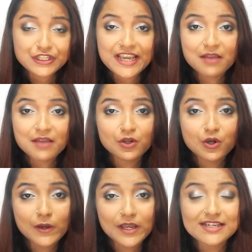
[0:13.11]
today I'm
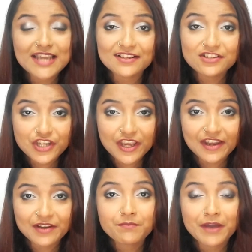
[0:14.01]
go ahead and
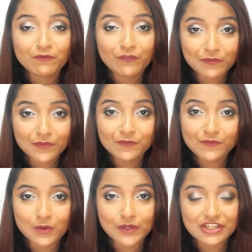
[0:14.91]
share my favorite
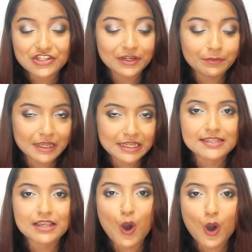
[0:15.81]
foundation,
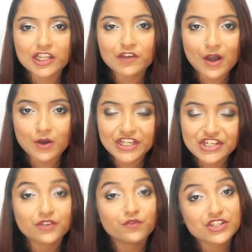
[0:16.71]
means all the
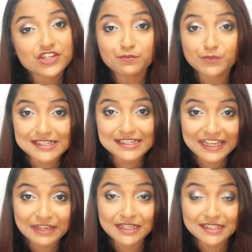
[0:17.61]
foundation which are
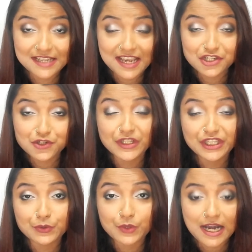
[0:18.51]
present in my stash with
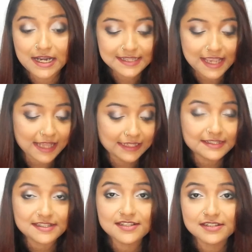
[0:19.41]
you guys, and
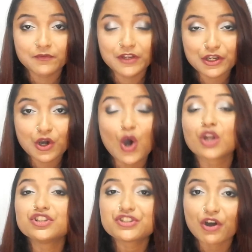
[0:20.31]
this is the video
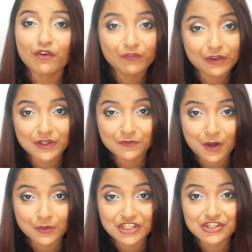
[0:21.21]
on top favorite
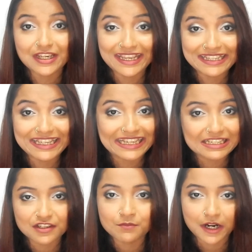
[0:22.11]
foundation in the
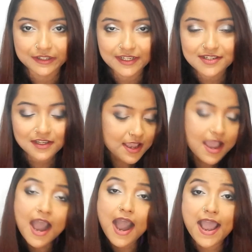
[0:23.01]
Indian market.
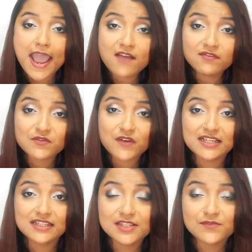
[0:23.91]
I have
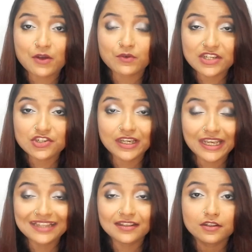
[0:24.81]
divided this
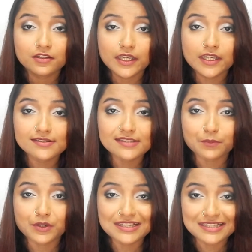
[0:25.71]
foundation in 3
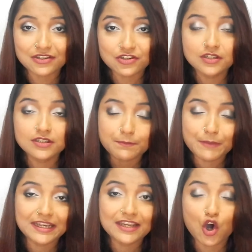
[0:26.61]
separate sections
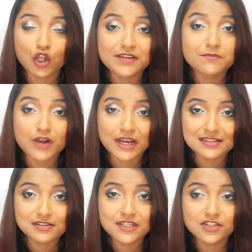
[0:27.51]
depending on their
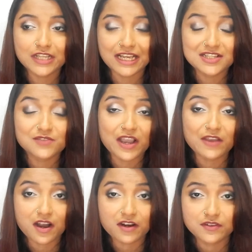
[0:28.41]
price range, that is
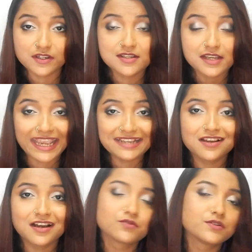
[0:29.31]
500,
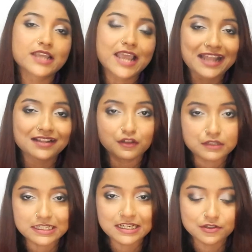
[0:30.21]
800 and
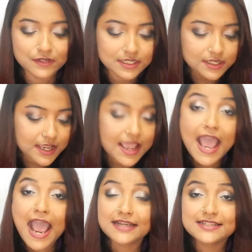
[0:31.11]
1300.
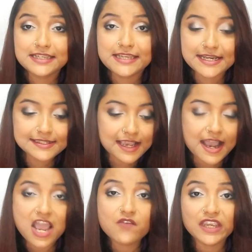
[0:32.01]
And yes,
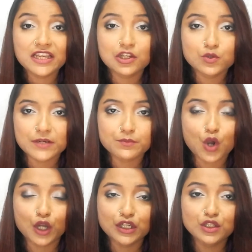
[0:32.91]
I have included
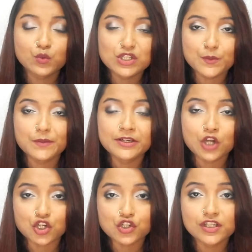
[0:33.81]
product which will be
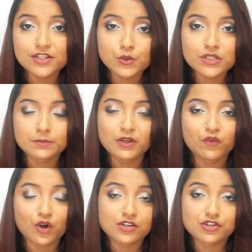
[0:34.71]
not only suitable